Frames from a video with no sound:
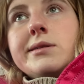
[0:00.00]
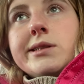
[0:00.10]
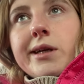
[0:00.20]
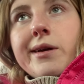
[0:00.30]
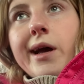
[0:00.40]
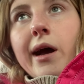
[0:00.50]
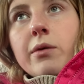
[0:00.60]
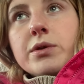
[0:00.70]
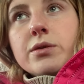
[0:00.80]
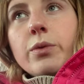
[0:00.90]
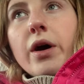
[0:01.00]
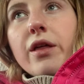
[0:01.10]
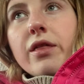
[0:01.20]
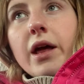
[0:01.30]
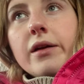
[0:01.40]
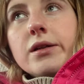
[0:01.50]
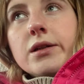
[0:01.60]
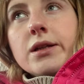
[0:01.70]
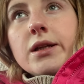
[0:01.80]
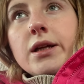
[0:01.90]
yeah, it wasn't worth it.
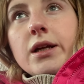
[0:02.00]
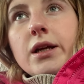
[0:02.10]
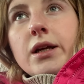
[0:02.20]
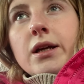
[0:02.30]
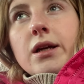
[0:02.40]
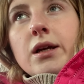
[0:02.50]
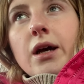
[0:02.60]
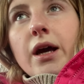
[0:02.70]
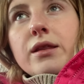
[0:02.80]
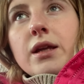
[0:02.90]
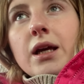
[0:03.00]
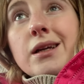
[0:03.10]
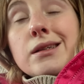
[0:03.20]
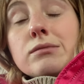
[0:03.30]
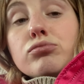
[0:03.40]
I think